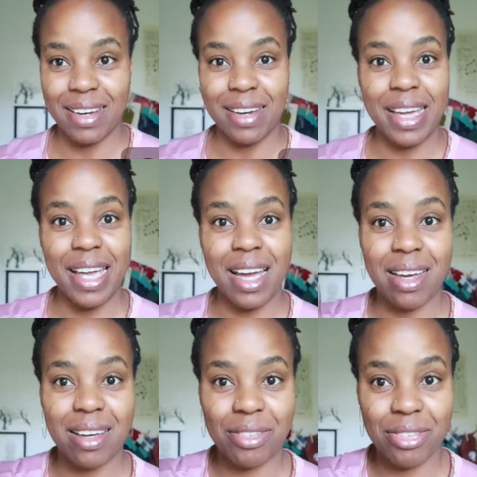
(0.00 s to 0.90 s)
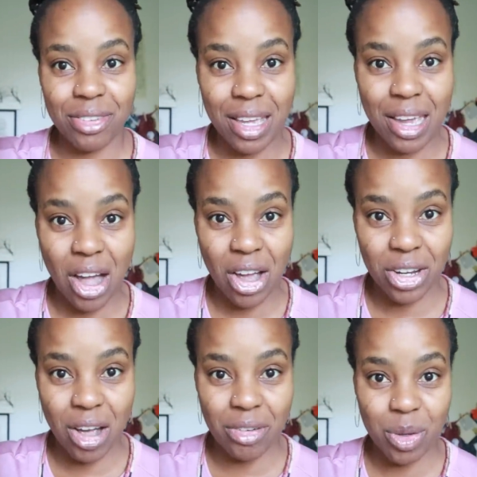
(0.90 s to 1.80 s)
I have a
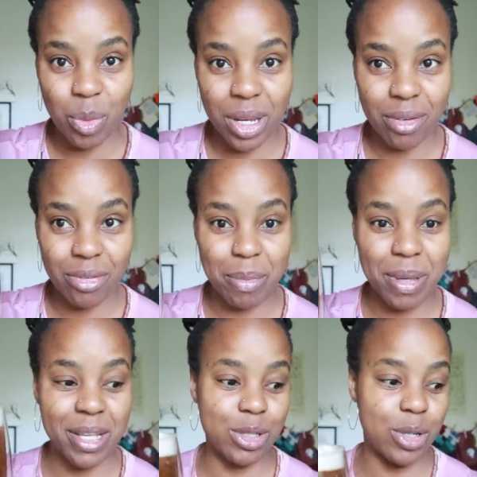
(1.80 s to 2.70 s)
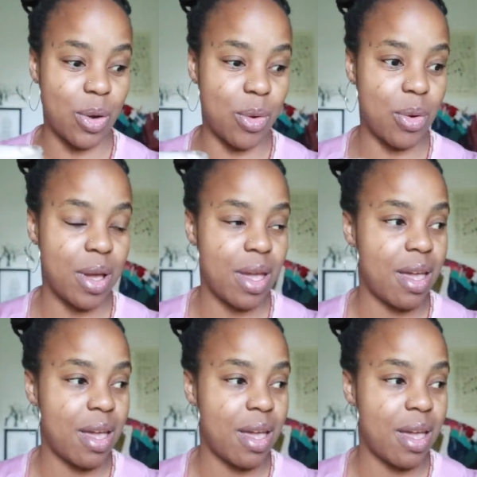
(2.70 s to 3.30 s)
hot coffee waiting for me, so